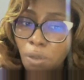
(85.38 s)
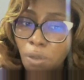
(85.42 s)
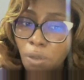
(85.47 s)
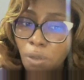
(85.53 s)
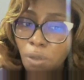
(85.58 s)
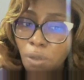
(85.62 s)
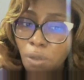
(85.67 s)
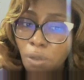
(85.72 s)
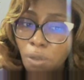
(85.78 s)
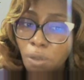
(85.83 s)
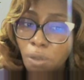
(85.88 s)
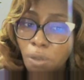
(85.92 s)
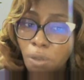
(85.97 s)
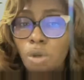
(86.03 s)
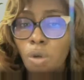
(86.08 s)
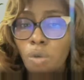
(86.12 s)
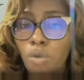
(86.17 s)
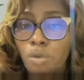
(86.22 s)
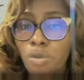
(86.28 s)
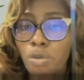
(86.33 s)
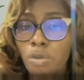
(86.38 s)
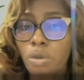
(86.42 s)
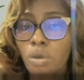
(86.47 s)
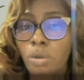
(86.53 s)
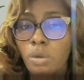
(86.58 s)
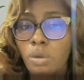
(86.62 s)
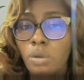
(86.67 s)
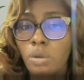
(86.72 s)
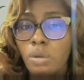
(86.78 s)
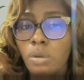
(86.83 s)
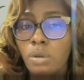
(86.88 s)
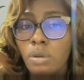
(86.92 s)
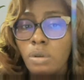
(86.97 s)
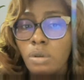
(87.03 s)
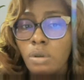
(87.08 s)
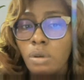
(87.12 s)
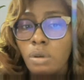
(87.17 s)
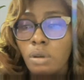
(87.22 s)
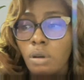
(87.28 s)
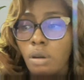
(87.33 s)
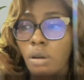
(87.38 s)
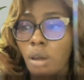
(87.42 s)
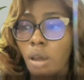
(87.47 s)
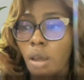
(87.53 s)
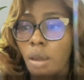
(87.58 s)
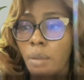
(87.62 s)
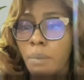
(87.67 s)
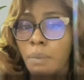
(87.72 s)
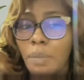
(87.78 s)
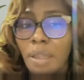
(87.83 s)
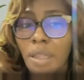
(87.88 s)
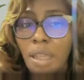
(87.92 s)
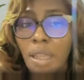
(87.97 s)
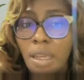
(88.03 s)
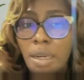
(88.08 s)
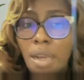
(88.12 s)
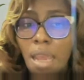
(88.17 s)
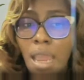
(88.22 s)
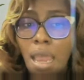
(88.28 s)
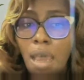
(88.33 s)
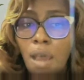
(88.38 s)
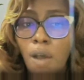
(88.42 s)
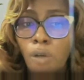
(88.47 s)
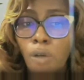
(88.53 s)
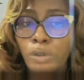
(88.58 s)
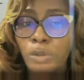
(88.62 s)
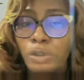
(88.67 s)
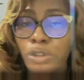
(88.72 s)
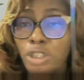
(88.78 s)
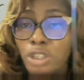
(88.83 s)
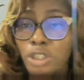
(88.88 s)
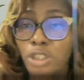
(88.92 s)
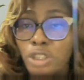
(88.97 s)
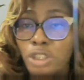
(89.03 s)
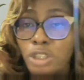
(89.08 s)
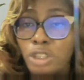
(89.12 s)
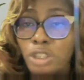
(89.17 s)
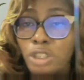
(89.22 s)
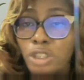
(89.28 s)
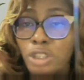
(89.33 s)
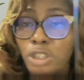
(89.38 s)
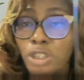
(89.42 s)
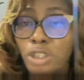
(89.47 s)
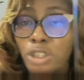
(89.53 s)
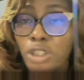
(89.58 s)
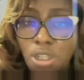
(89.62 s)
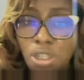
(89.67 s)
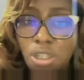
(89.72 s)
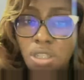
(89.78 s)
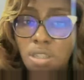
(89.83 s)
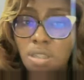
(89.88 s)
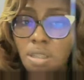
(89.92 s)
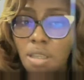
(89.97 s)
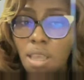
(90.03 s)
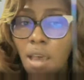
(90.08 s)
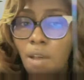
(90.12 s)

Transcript: You would also learn how to set up first trades,